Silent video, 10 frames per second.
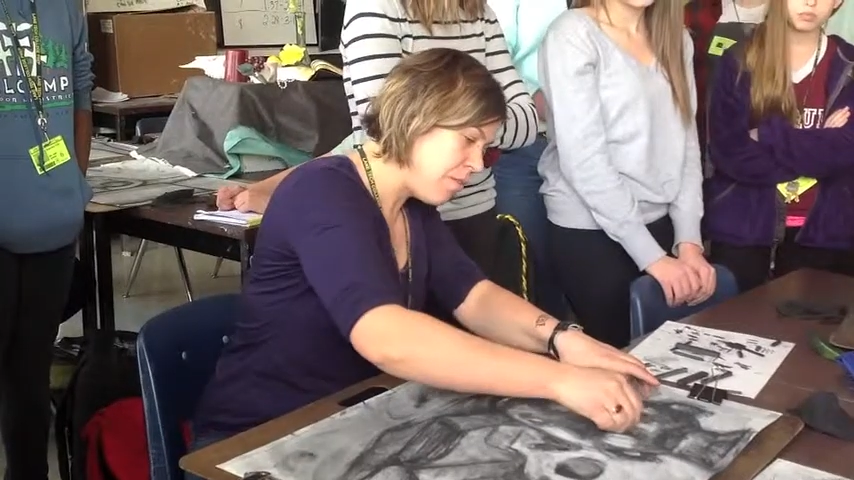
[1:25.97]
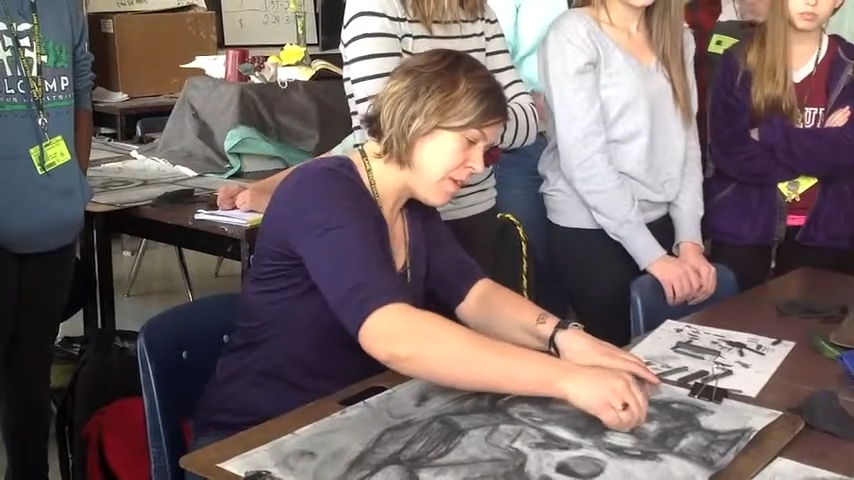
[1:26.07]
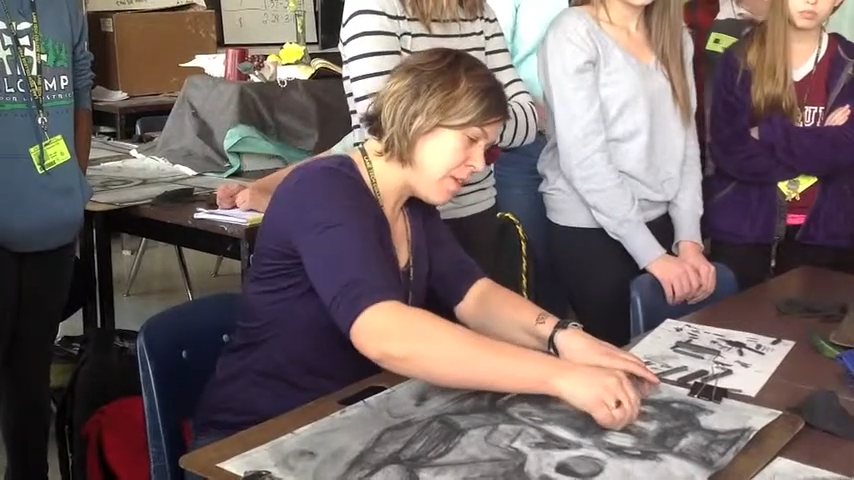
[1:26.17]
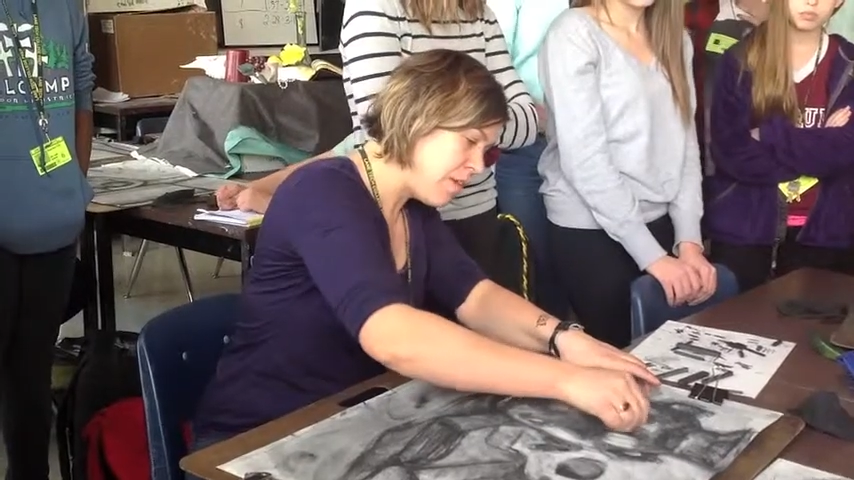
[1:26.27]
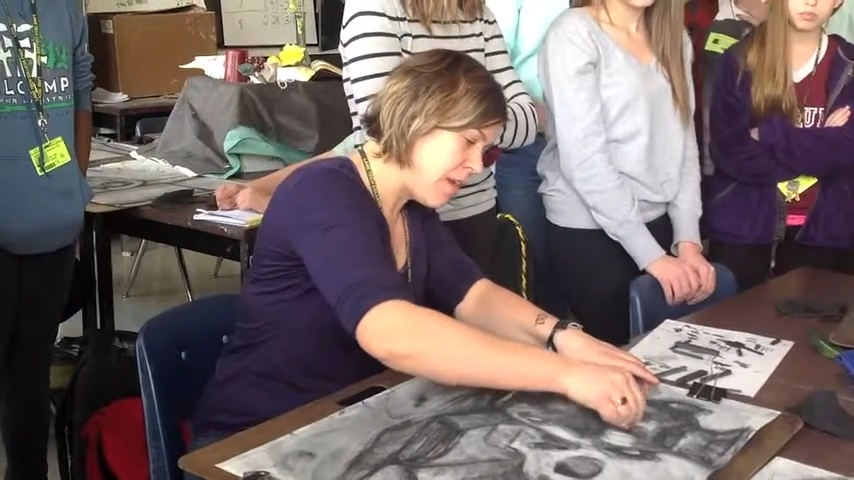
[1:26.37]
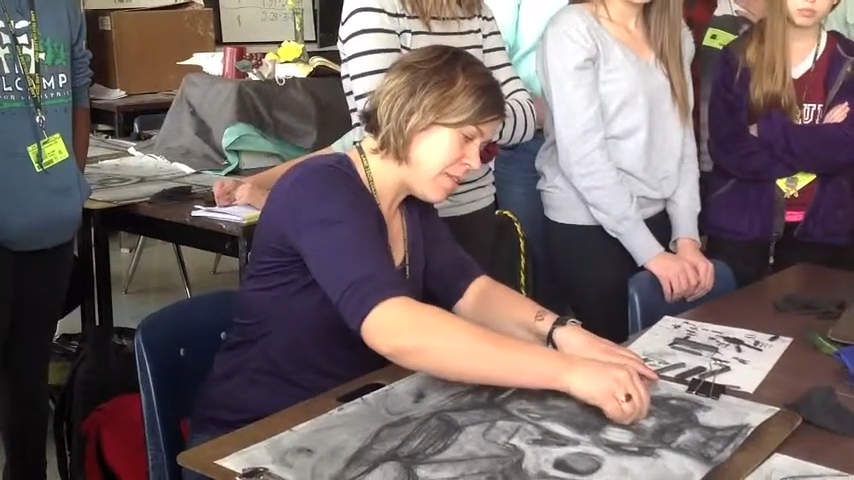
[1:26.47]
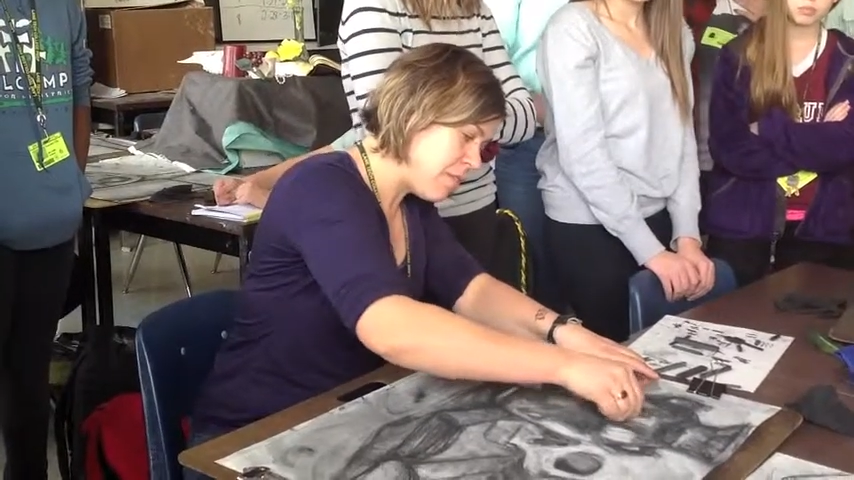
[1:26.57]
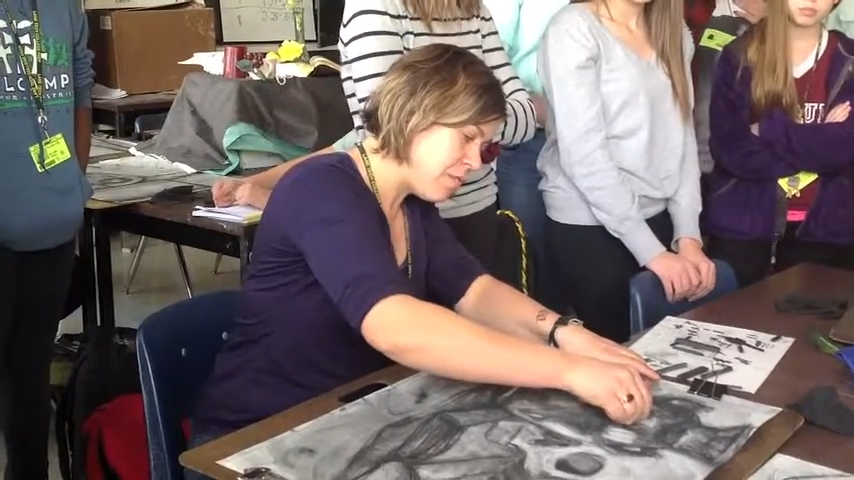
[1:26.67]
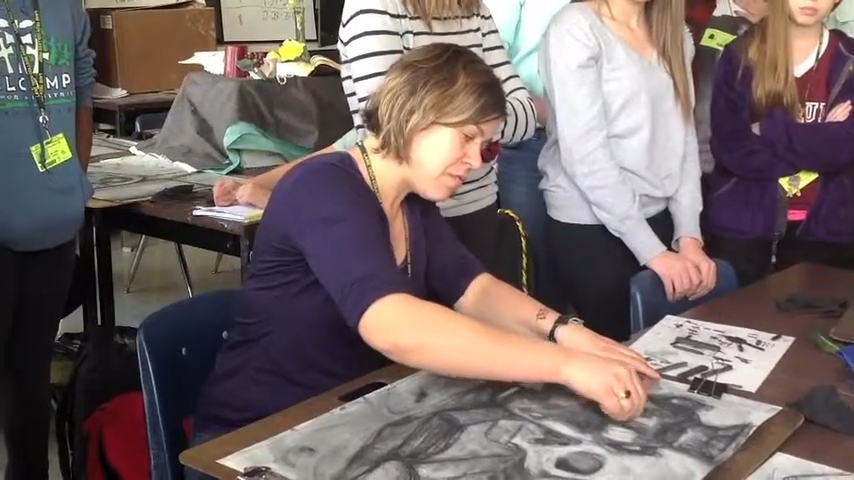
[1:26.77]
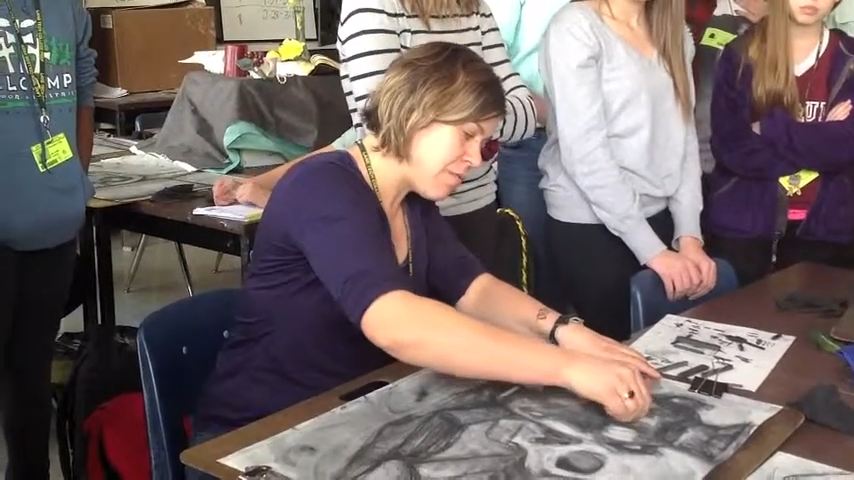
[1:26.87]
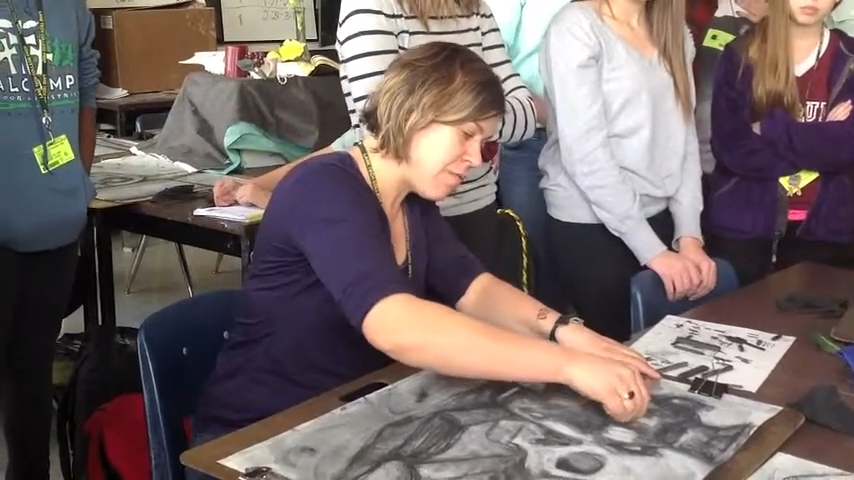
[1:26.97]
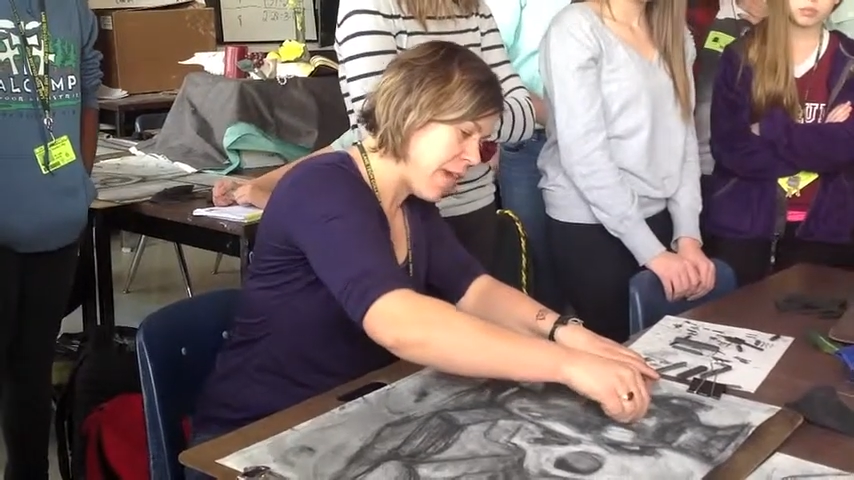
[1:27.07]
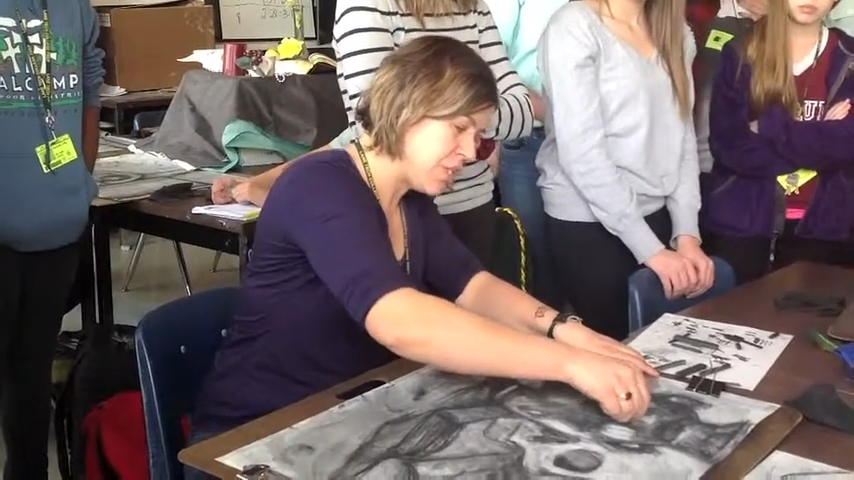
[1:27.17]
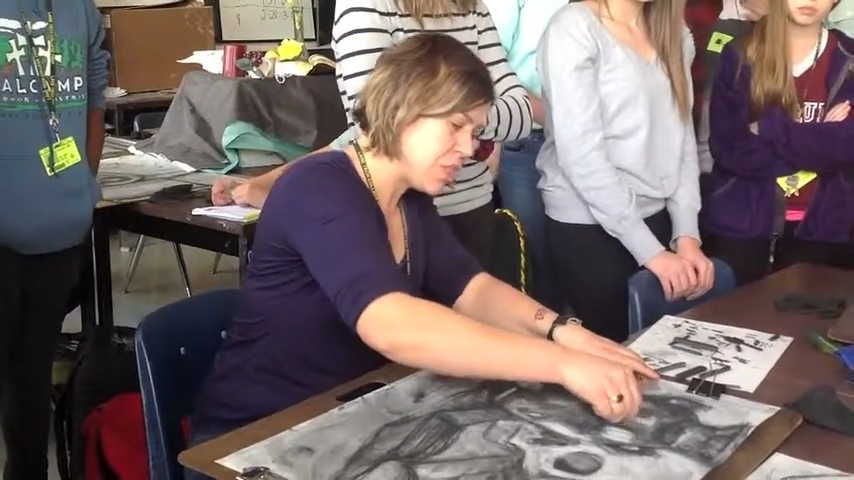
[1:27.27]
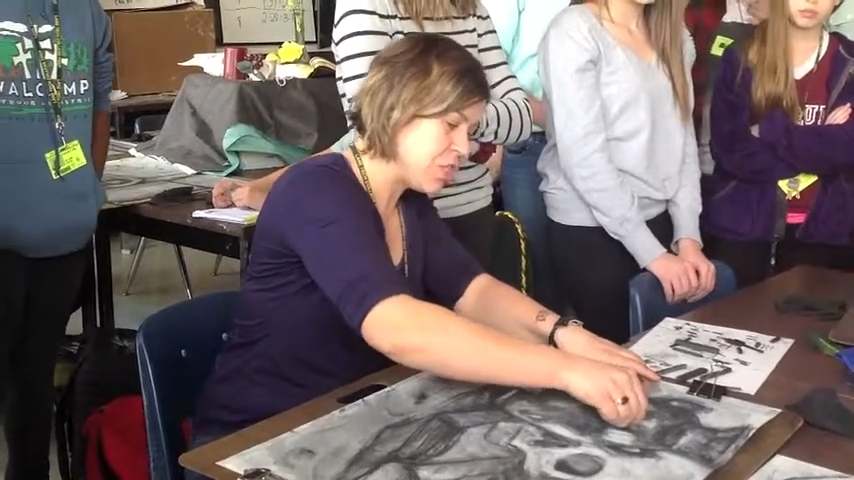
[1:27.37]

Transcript: recreate those reflection